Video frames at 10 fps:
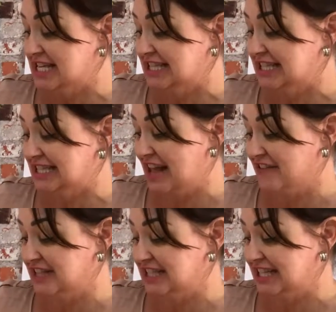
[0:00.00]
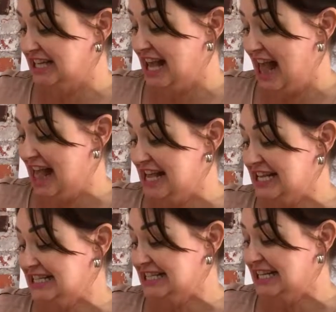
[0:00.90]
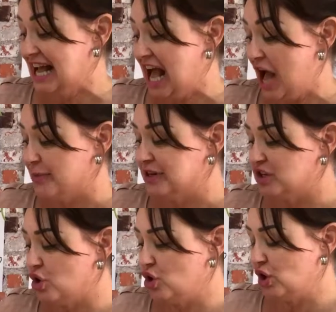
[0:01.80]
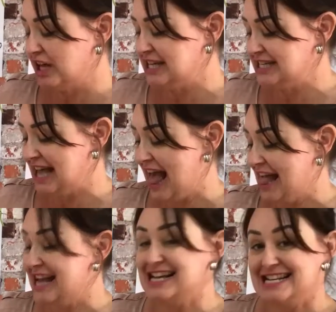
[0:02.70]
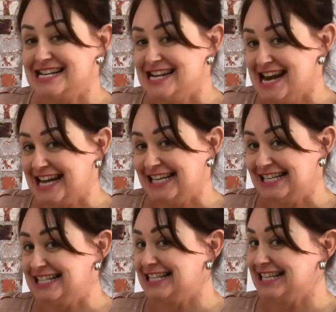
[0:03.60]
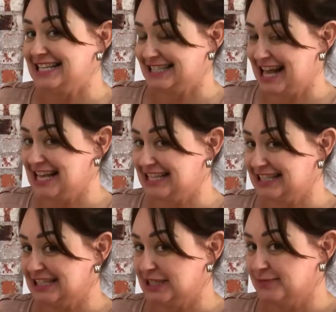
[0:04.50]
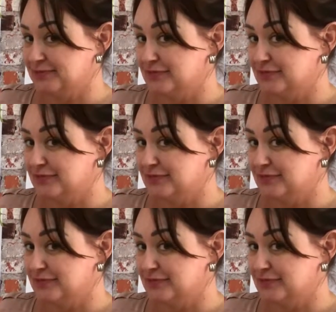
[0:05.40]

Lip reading: 70, 80, I'm gonna call it a day at 90 seconds.